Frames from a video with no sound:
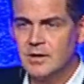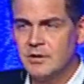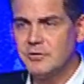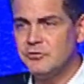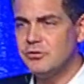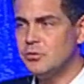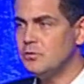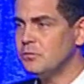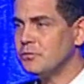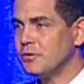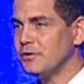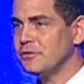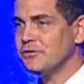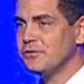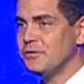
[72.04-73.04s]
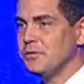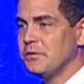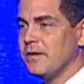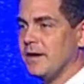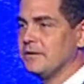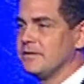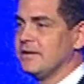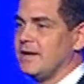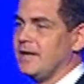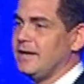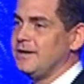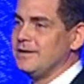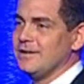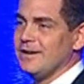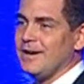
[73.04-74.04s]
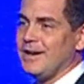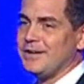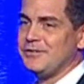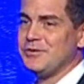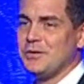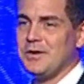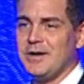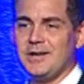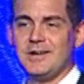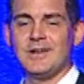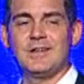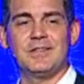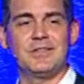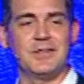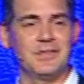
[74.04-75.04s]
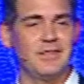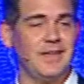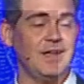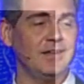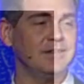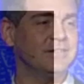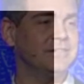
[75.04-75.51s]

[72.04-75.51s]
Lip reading: June 1st, 2008, I joined the then